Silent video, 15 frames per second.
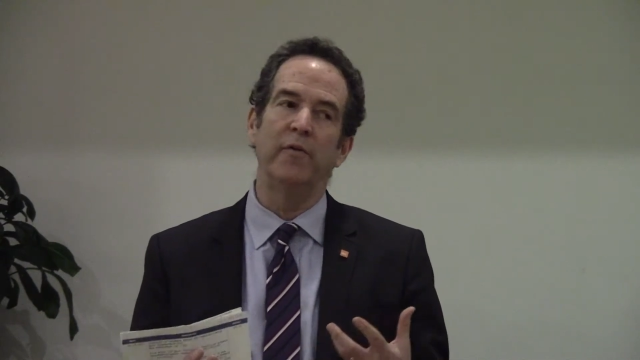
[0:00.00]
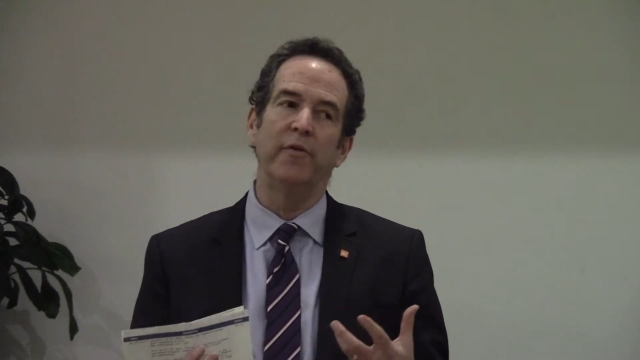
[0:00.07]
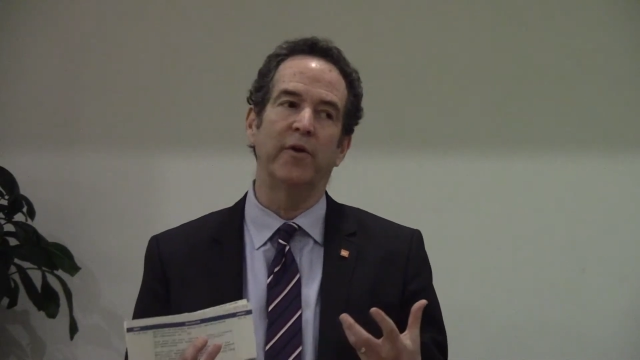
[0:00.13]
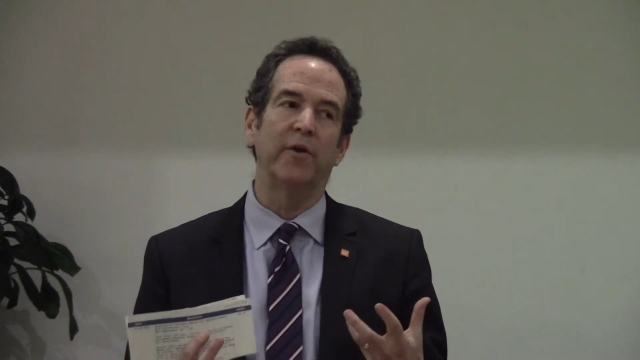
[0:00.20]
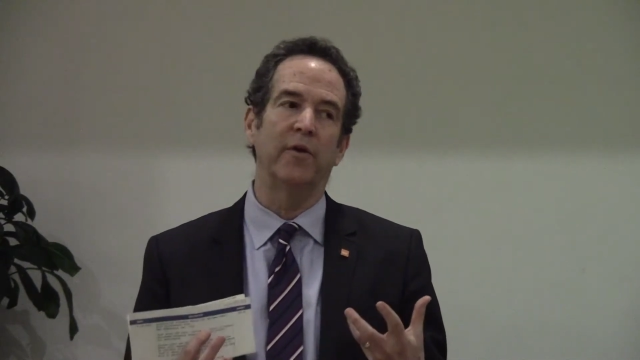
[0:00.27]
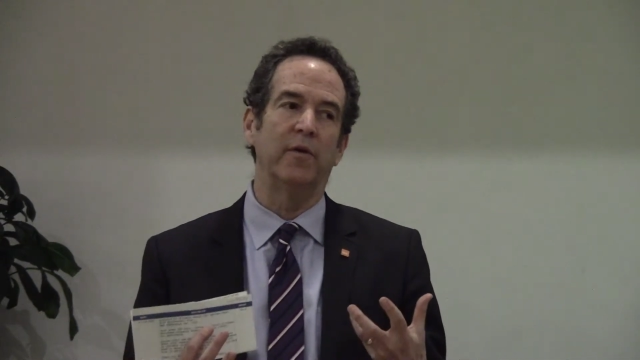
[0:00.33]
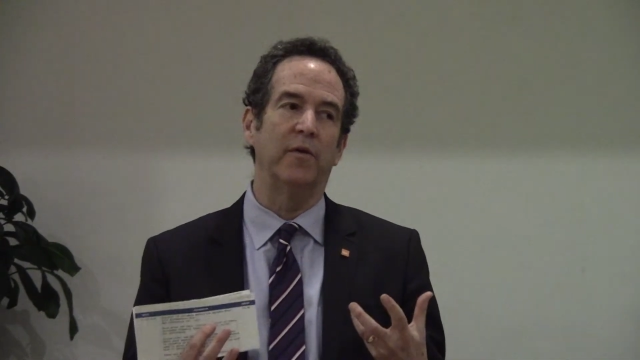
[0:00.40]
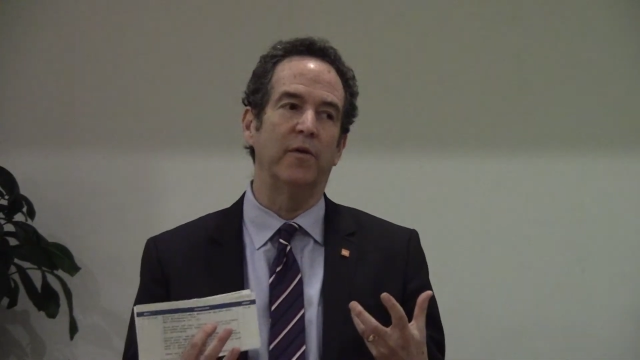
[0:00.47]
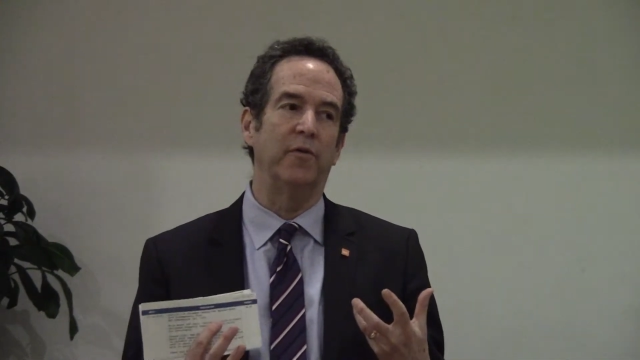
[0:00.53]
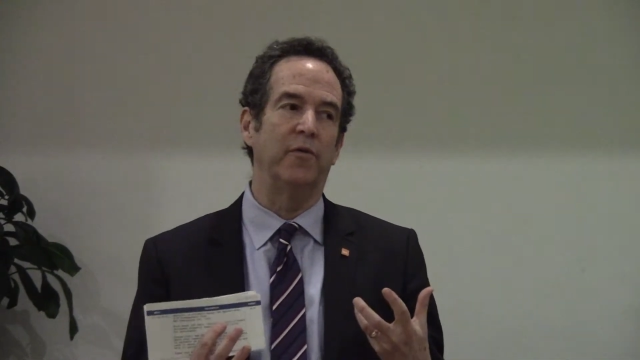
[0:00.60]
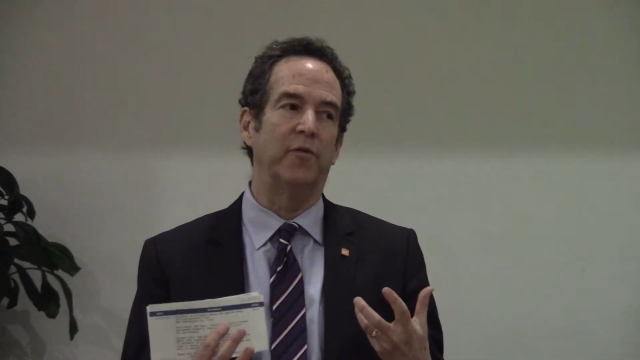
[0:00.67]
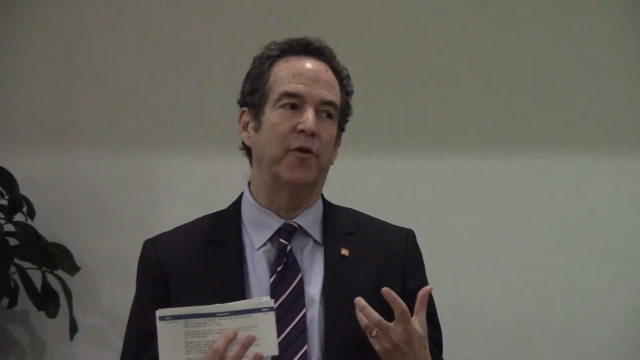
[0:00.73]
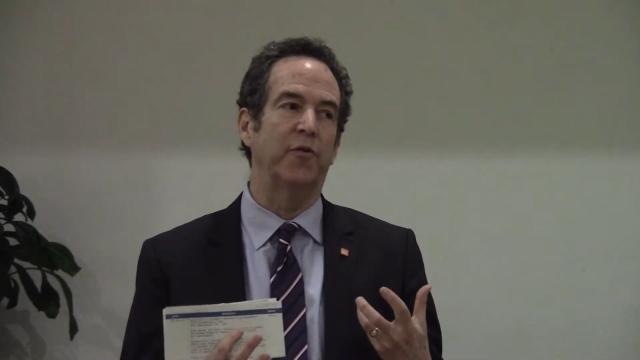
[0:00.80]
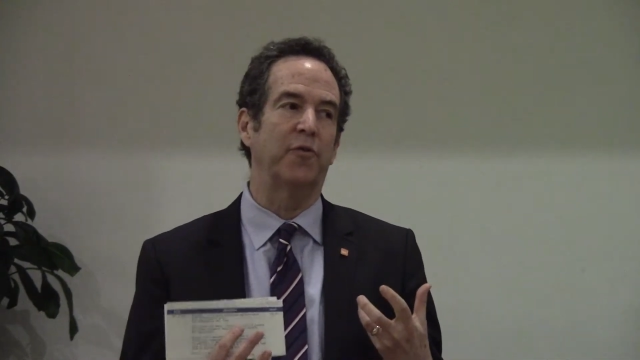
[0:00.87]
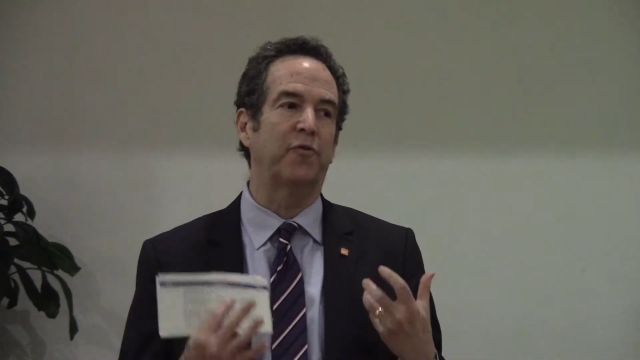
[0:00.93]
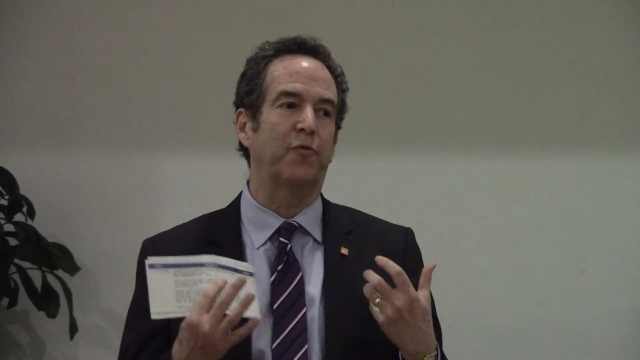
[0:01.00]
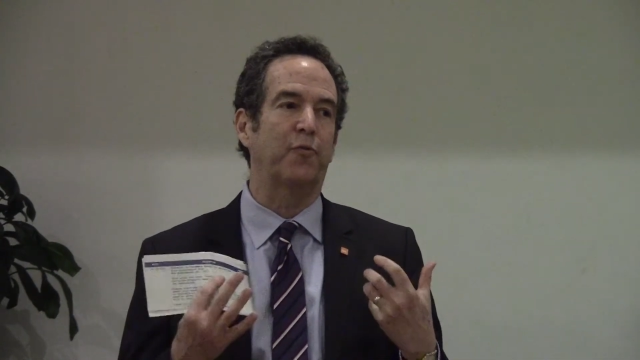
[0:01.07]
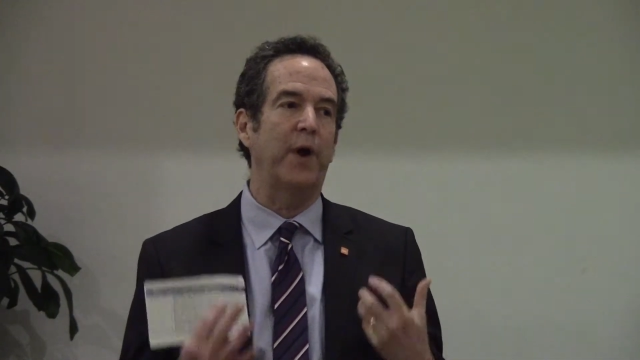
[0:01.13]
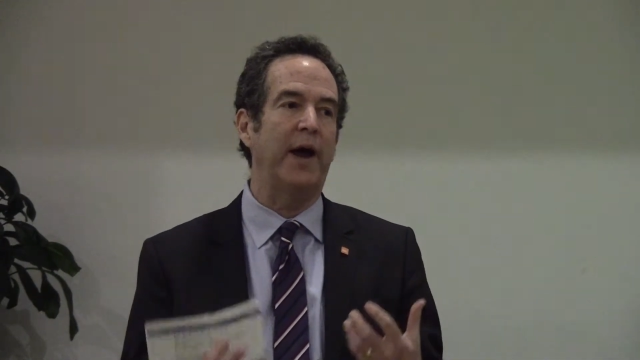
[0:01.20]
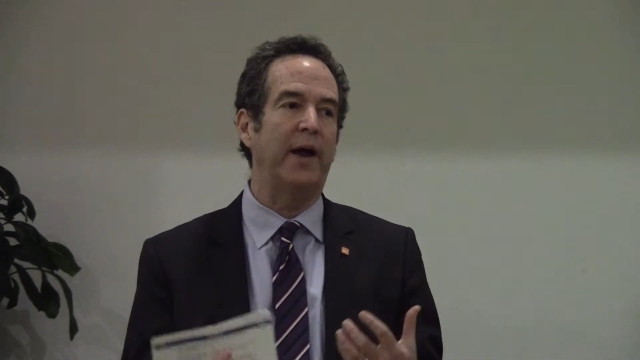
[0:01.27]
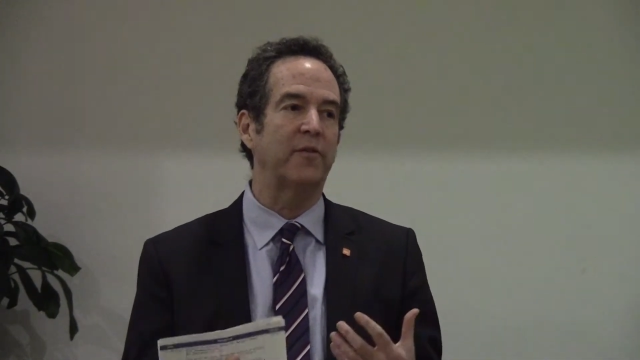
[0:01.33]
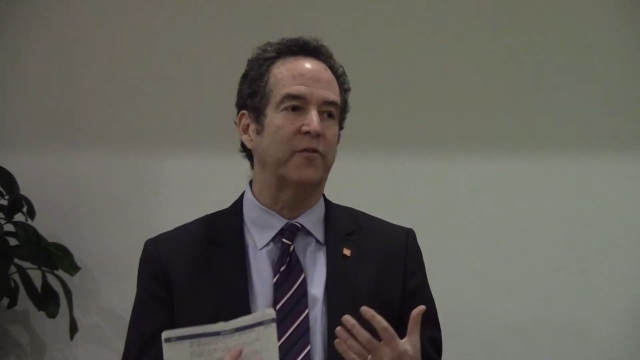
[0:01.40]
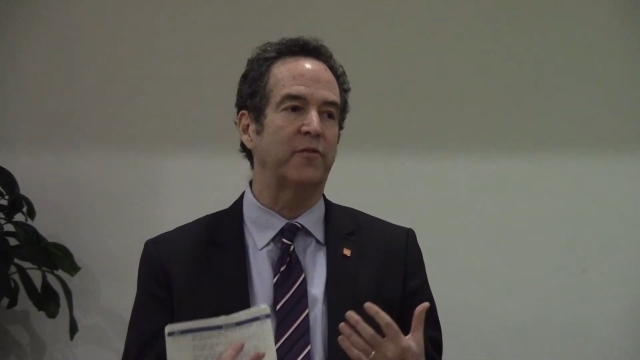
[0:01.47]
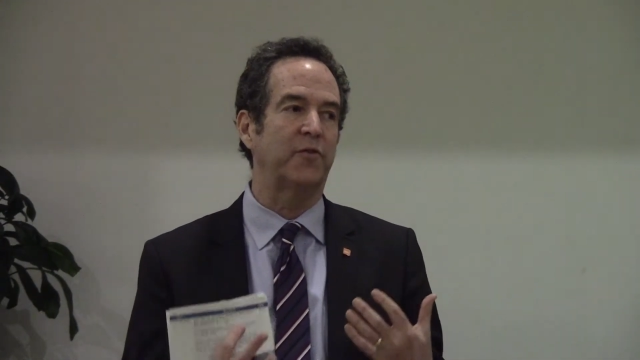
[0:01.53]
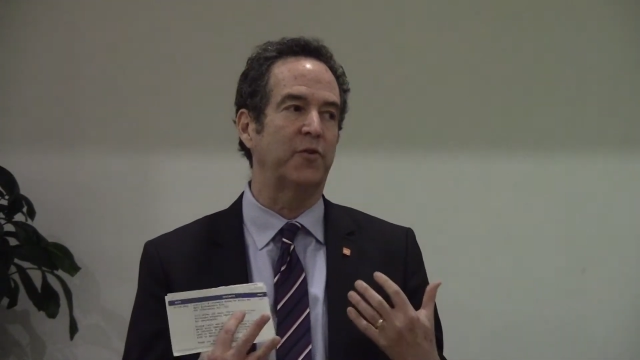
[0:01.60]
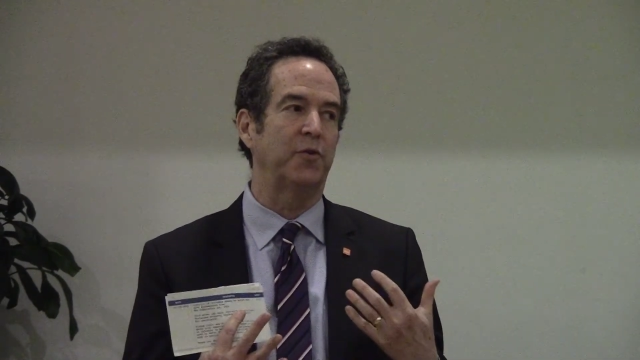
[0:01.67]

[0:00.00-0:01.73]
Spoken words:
the threat